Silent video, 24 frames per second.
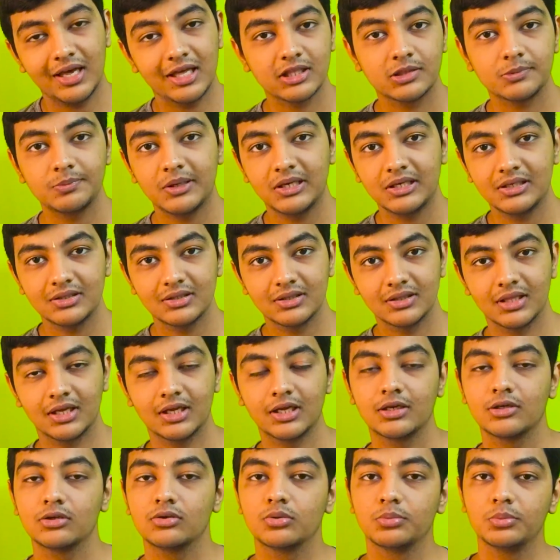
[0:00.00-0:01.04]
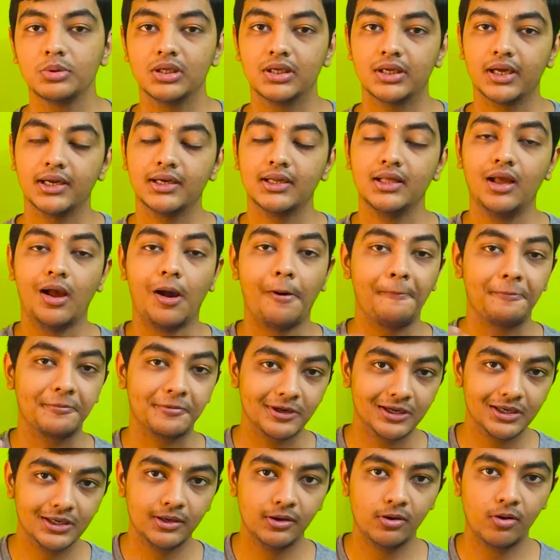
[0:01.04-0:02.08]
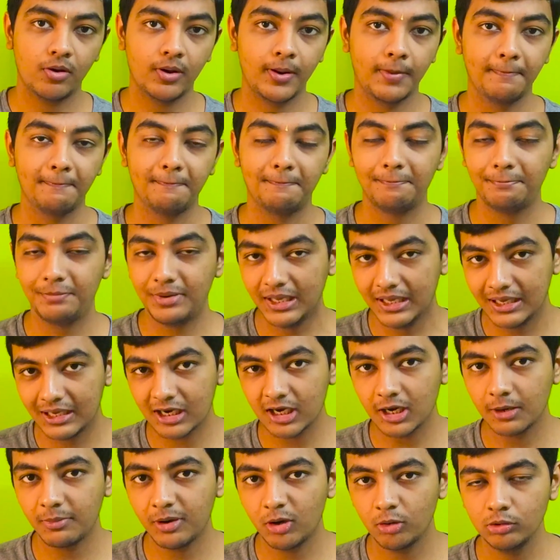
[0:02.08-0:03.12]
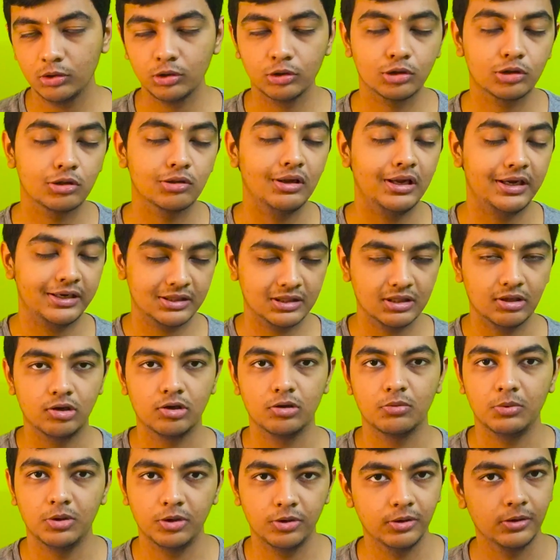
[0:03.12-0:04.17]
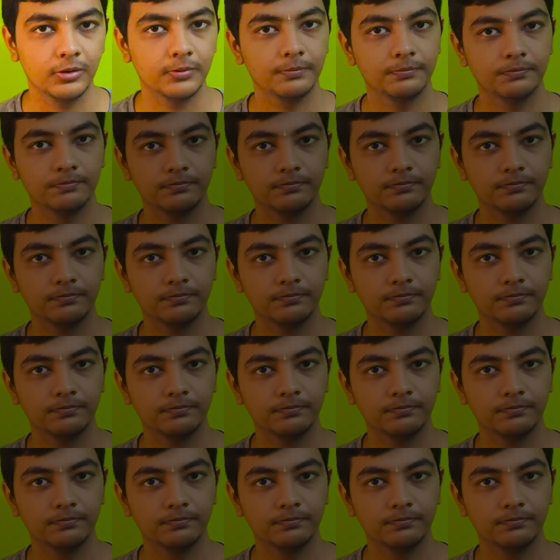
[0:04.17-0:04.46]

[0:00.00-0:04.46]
S Pen is there to be getting upgraded on a bigger amount. So let's see how it will do it.